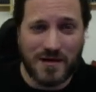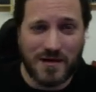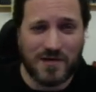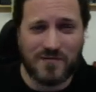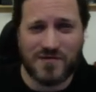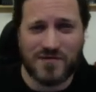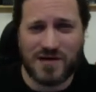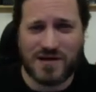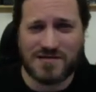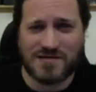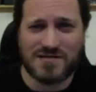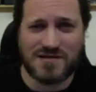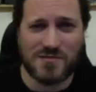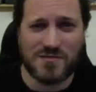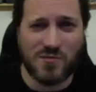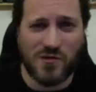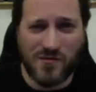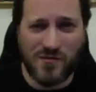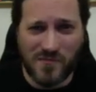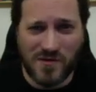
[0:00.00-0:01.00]
And if you'd like to see
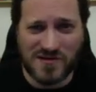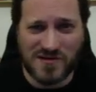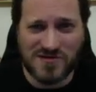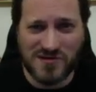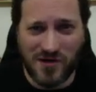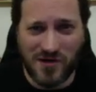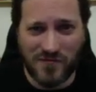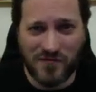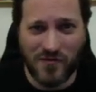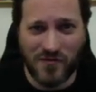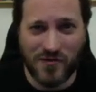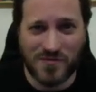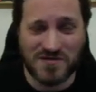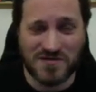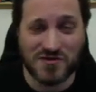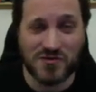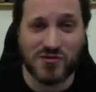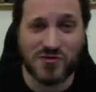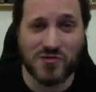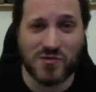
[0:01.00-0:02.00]
more of my short
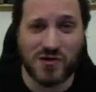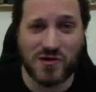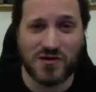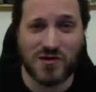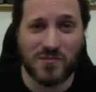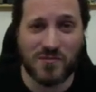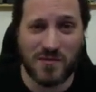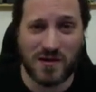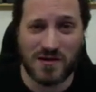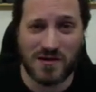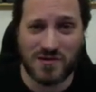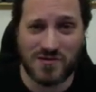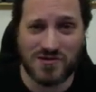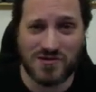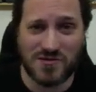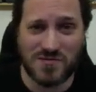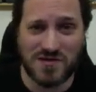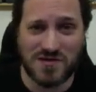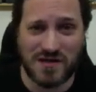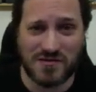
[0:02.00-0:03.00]
films and other work on my
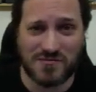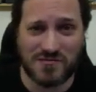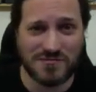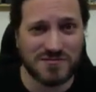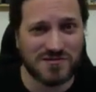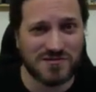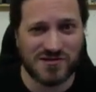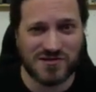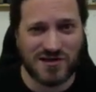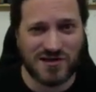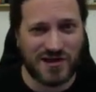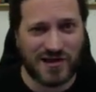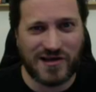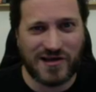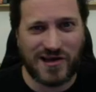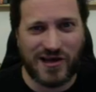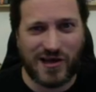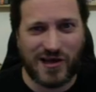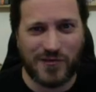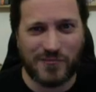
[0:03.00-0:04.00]
YouTube channel, just
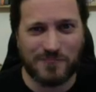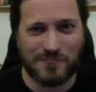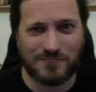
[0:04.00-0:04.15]
click here.